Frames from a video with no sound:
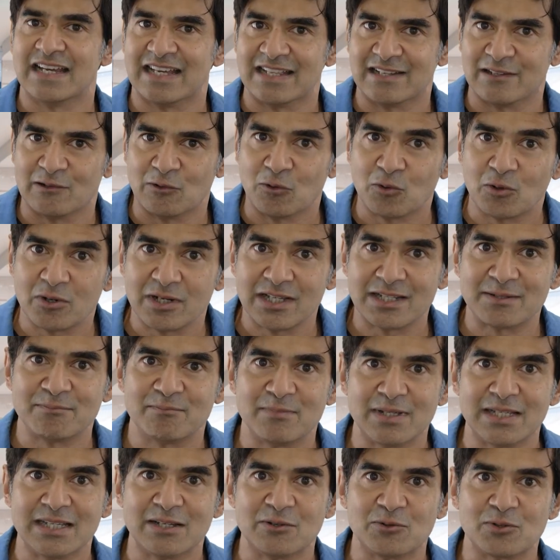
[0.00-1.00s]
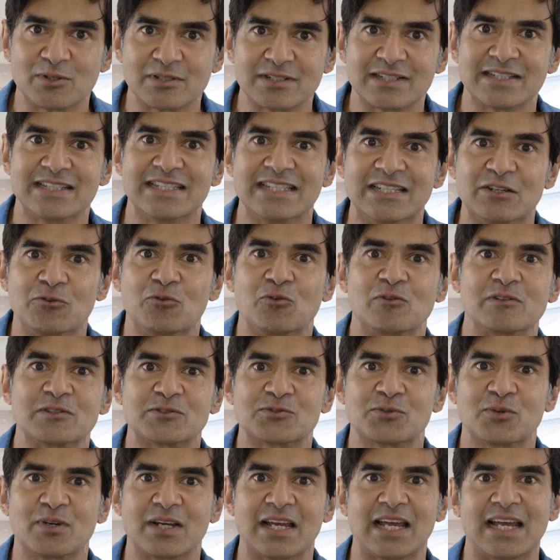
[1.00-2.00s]
And lo and behold, he
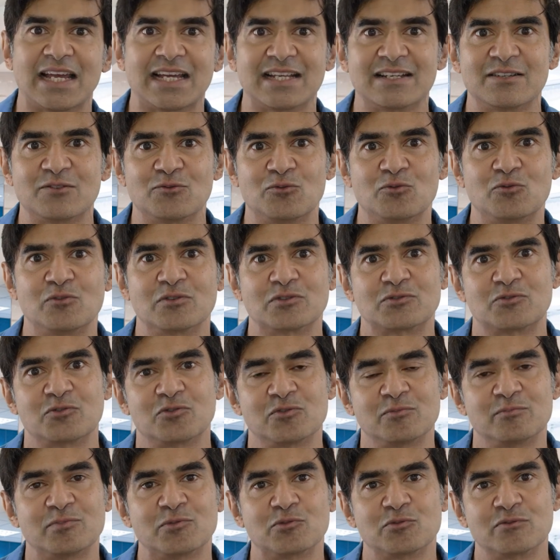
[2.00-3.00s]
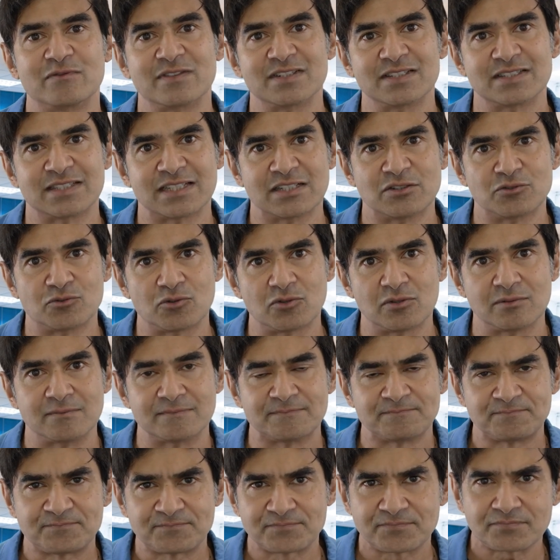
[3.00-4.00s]
also had autobrewer syndrome.
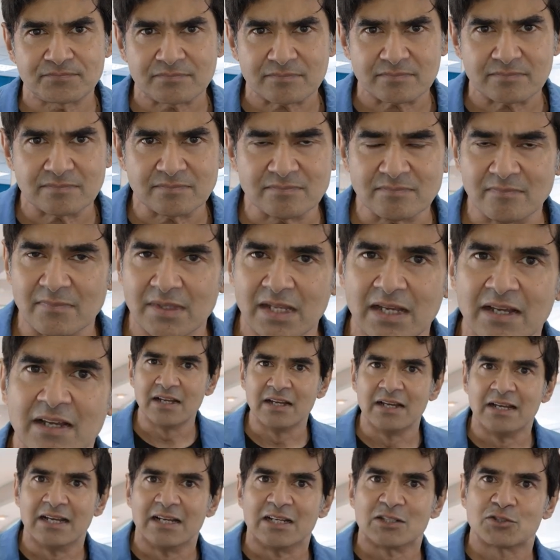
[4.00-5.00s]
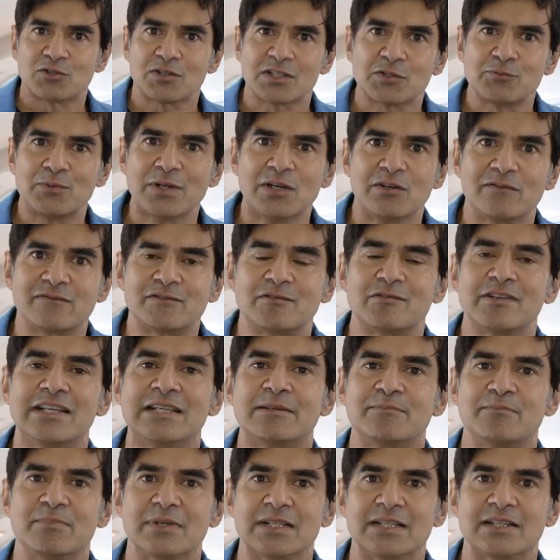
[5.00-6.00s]
So as way of
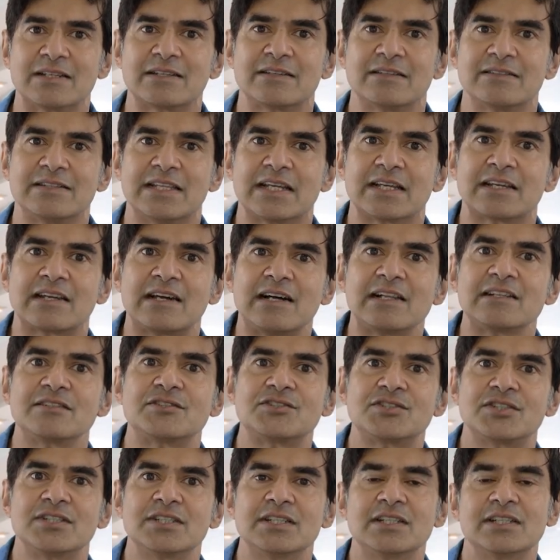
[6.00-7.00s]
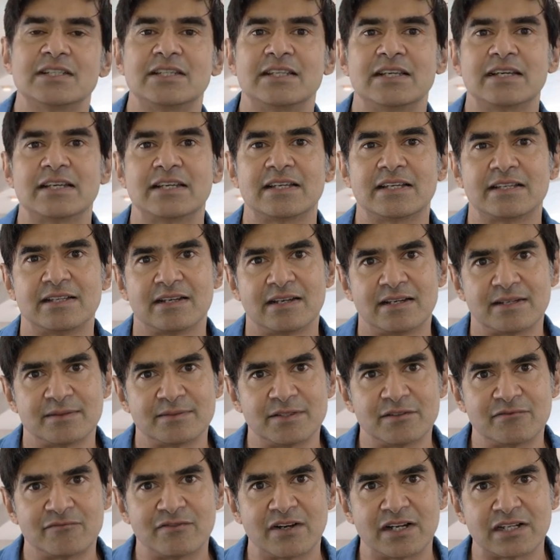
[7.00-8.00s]
treatment, they cultured uh,
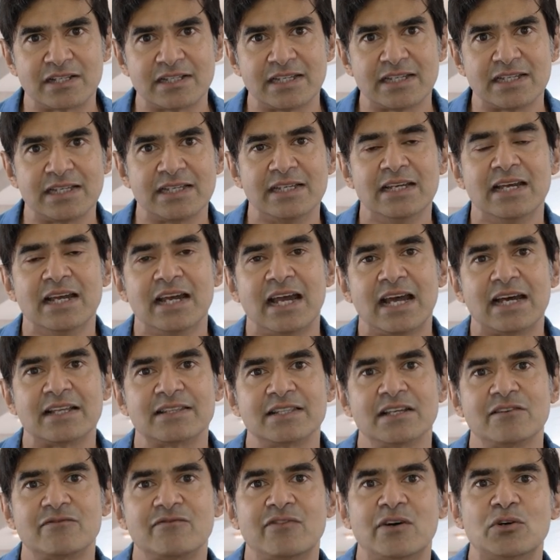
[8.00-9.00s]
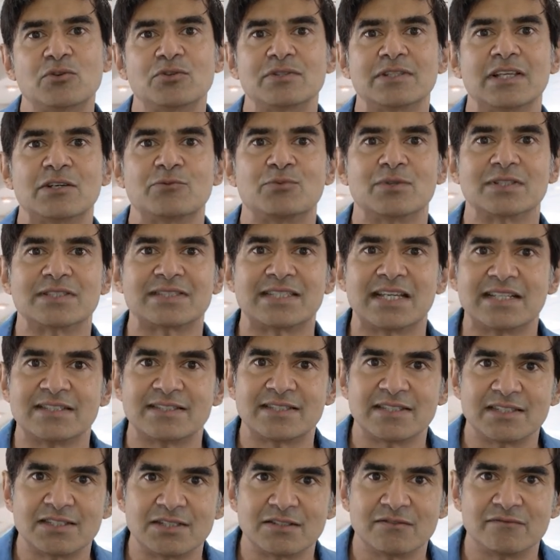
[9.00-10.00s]
the fungi and they found they were
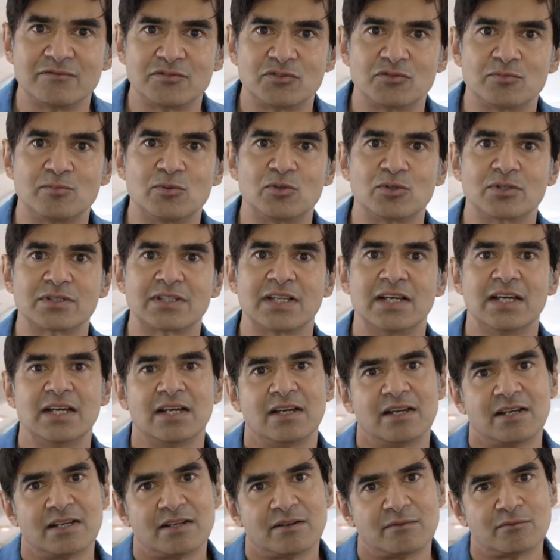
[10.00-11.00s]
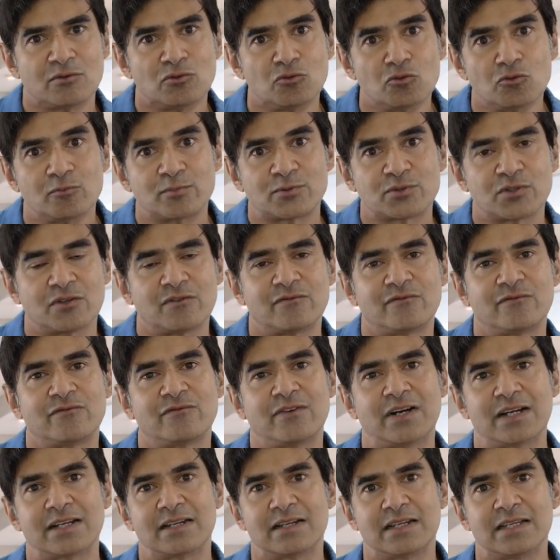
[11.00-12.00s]
sensitive to both groups of
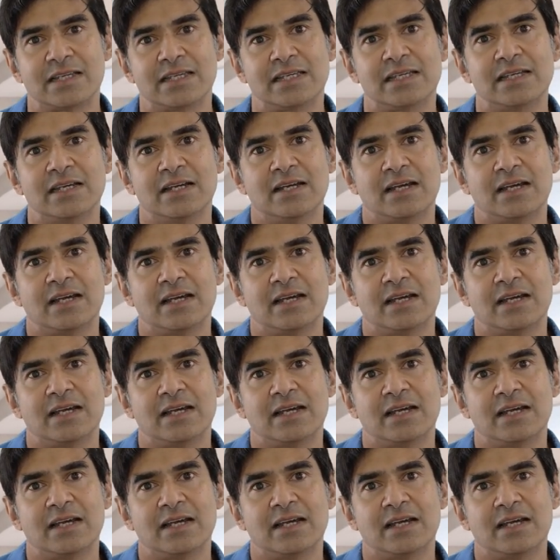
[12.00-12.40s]
fungi,